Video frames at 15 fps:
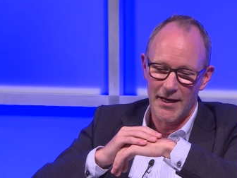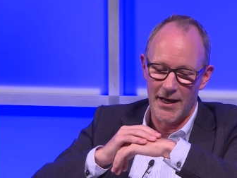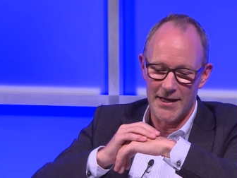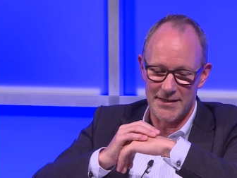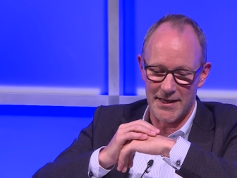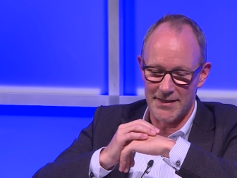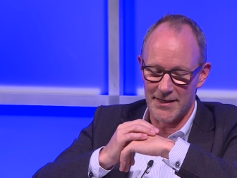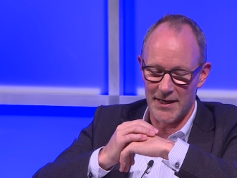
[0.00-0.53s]

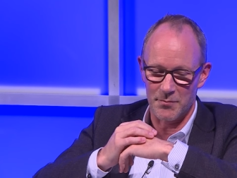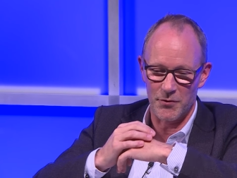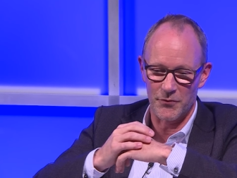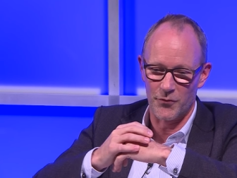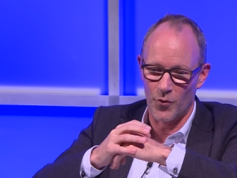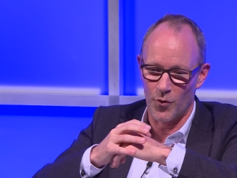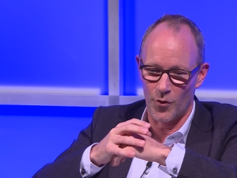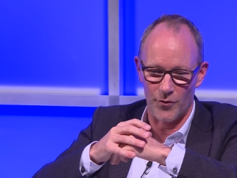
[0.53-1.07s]
as I said
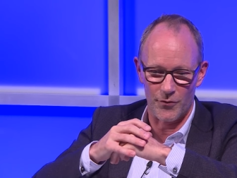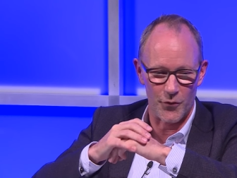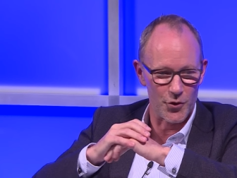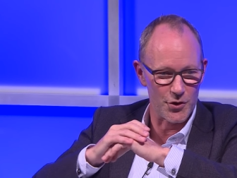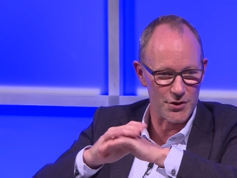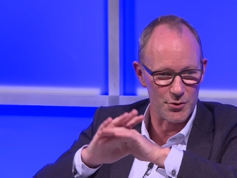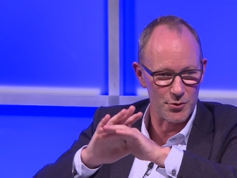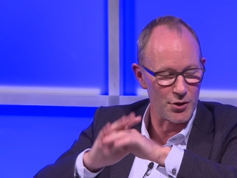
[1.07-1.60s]
before,
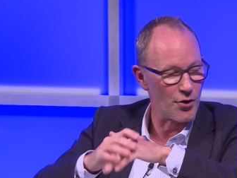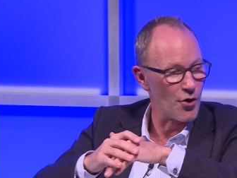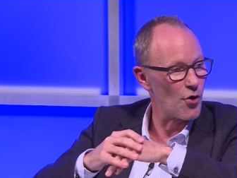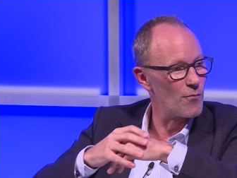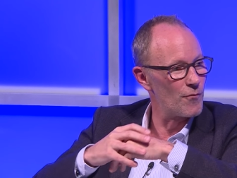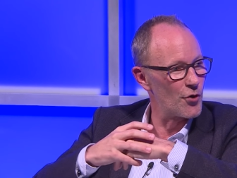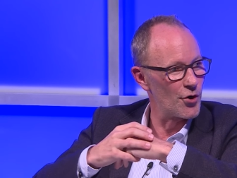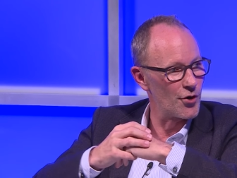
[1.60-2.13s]
first do your
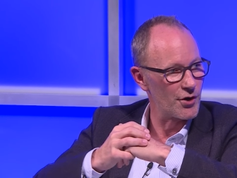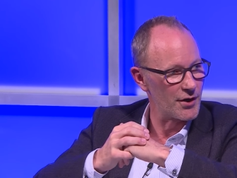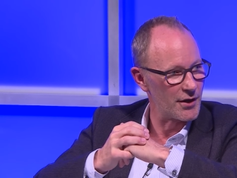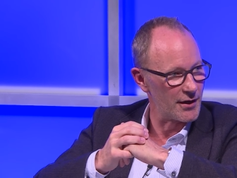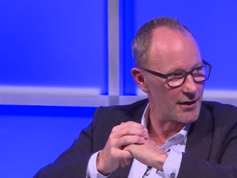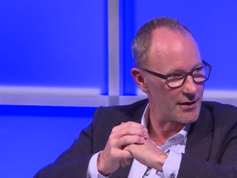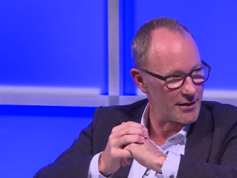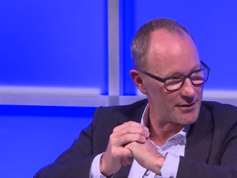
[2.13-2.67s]
homework,
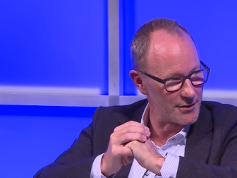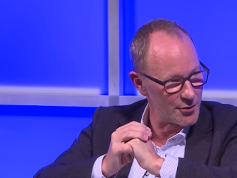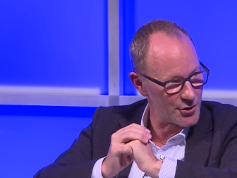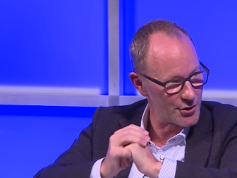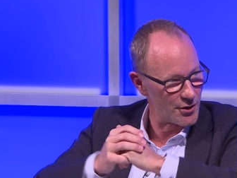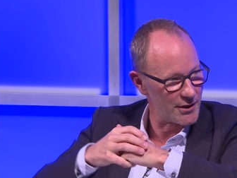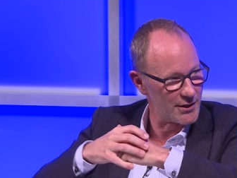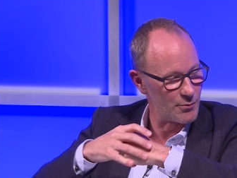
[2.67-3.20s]
uh, your
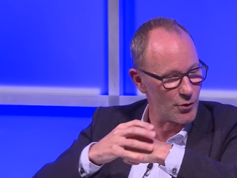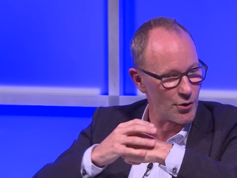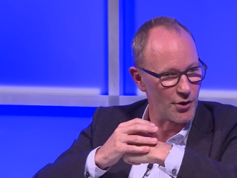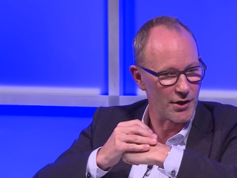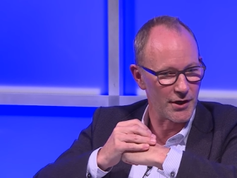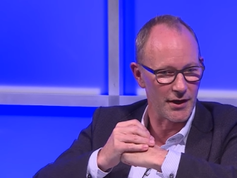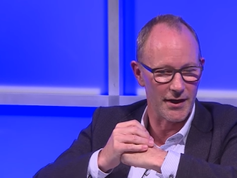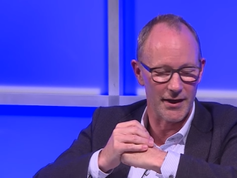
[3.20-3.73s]
solid
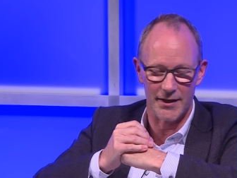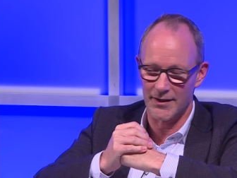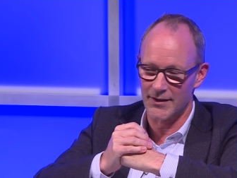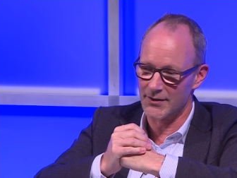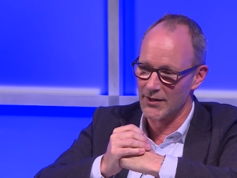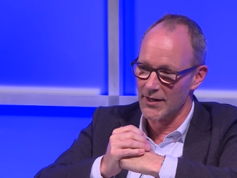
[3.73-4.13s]
work, and